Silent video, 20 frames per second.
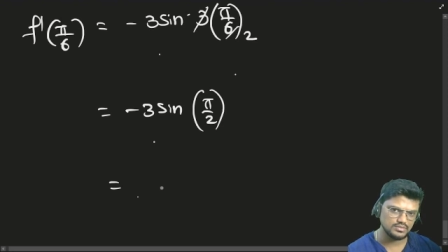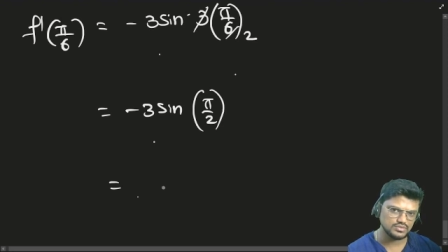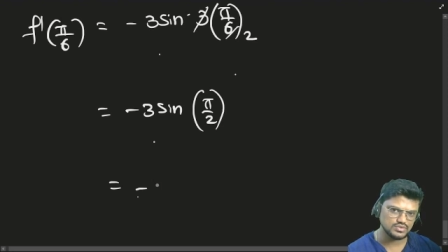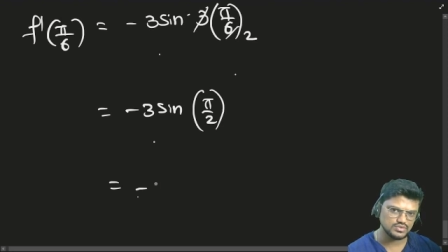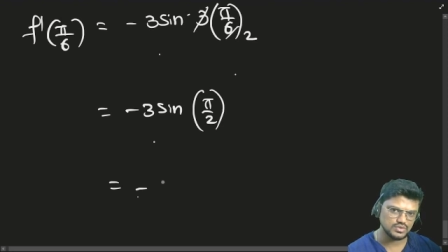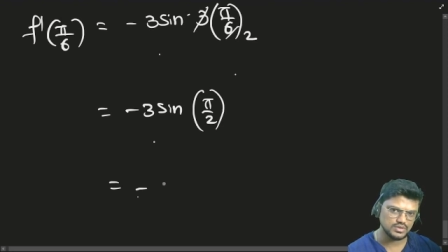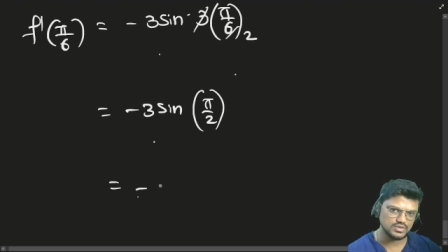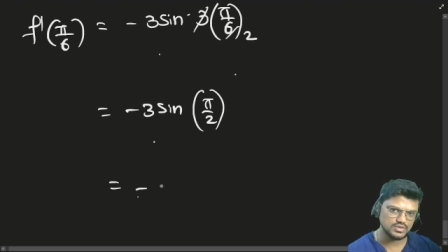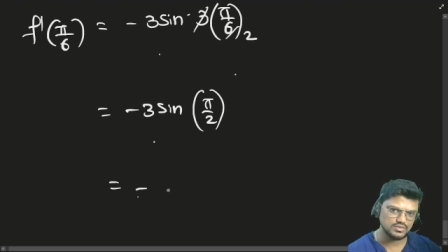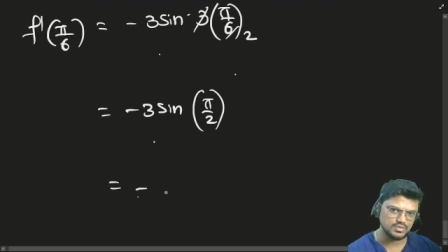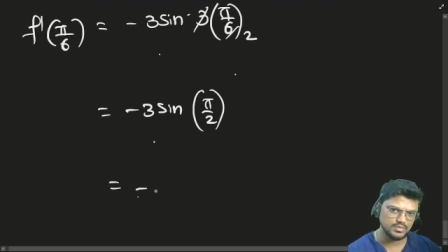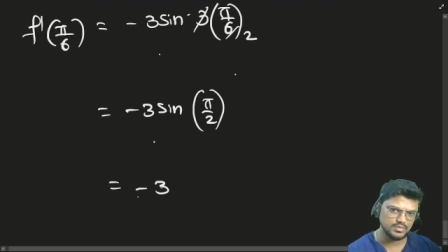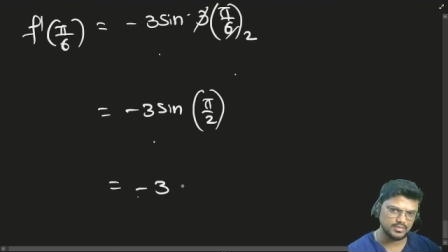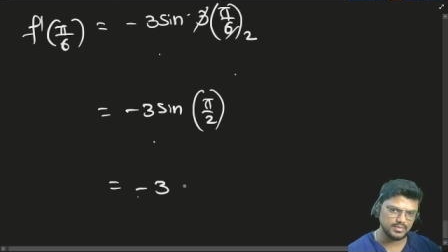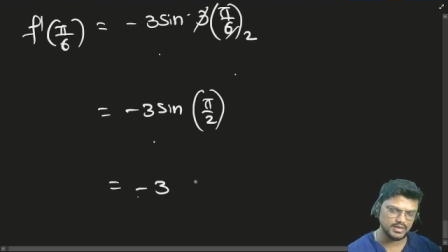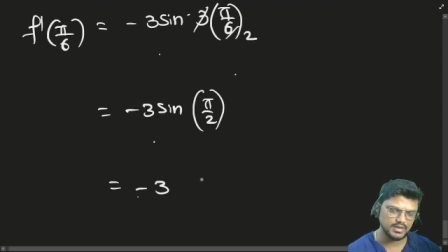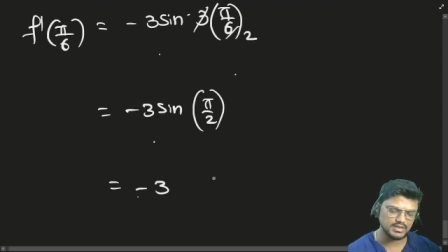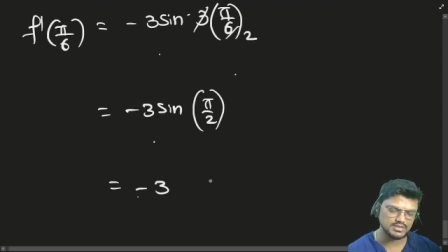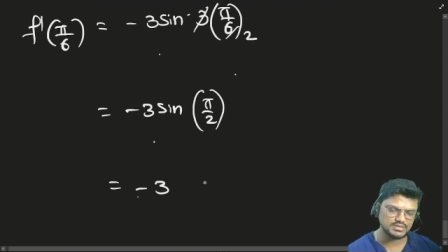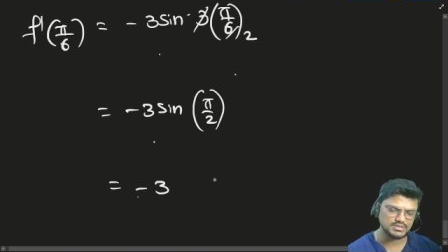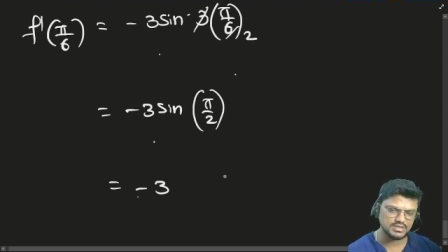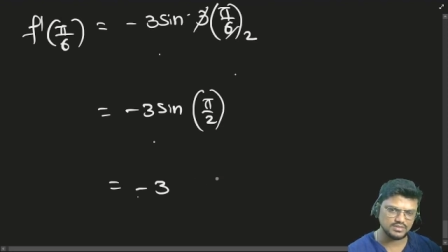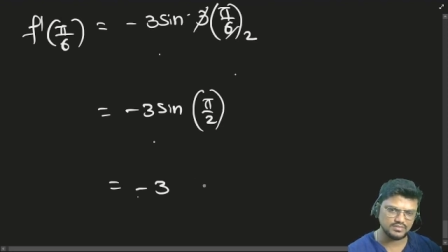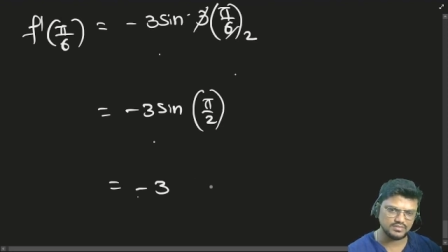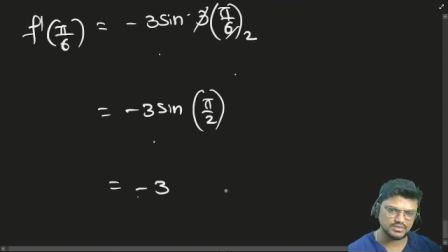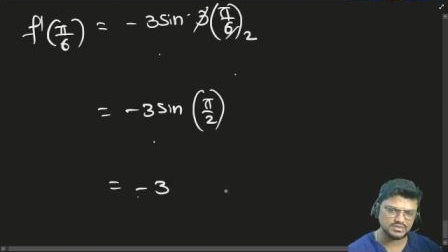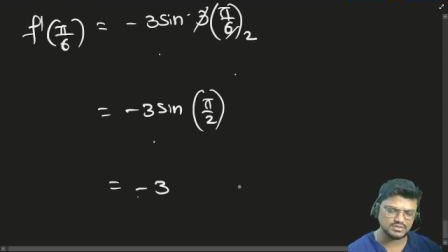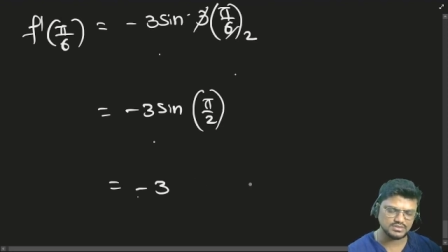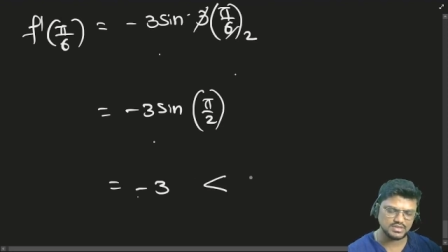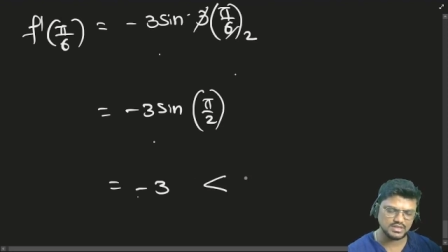so it will be minus 3,
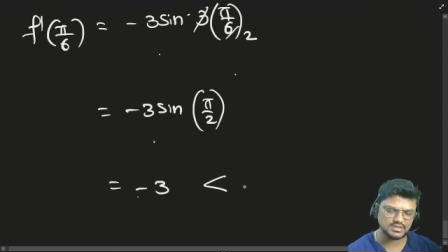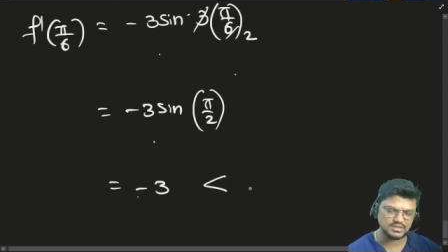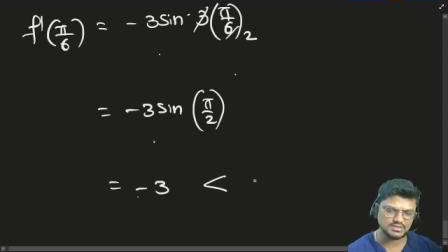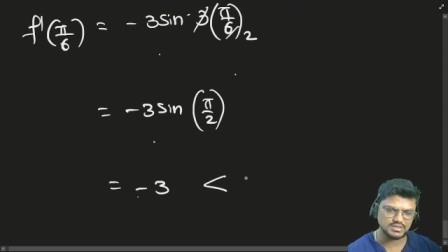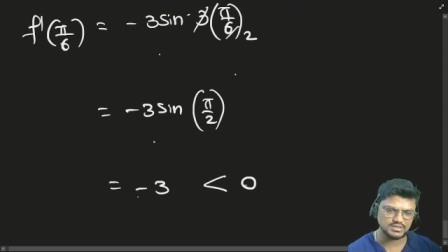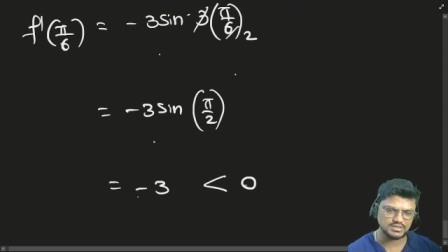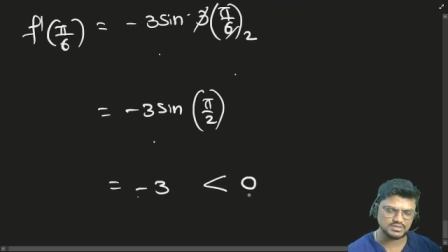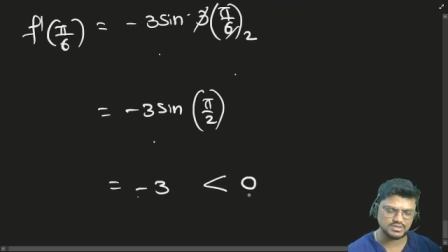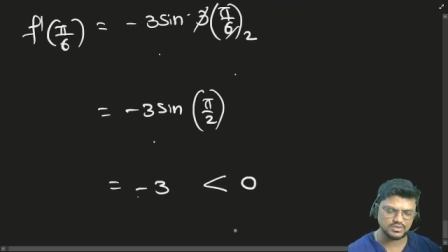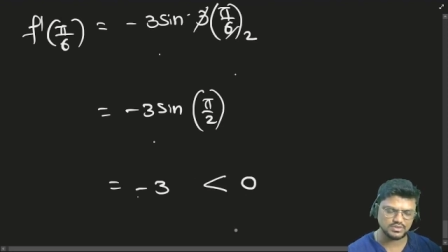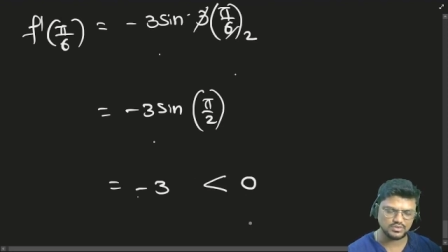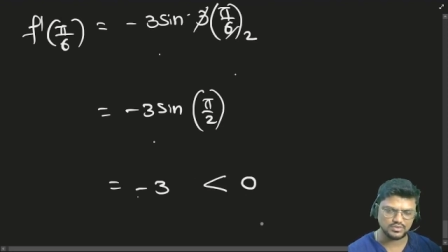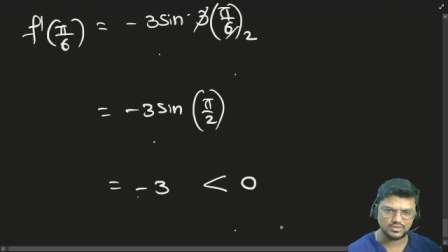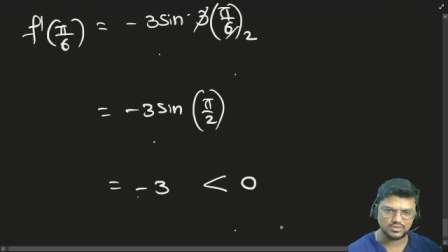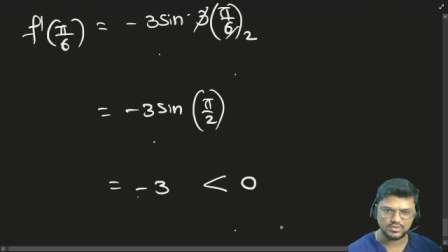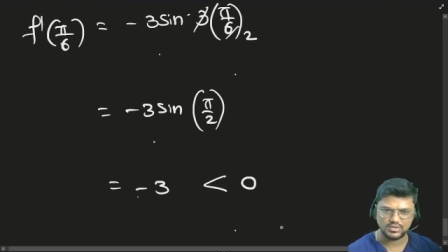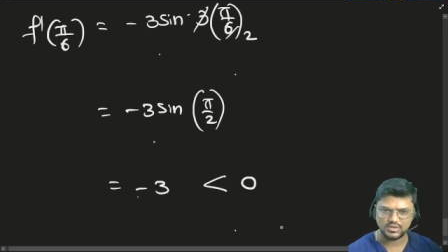which is less than 0.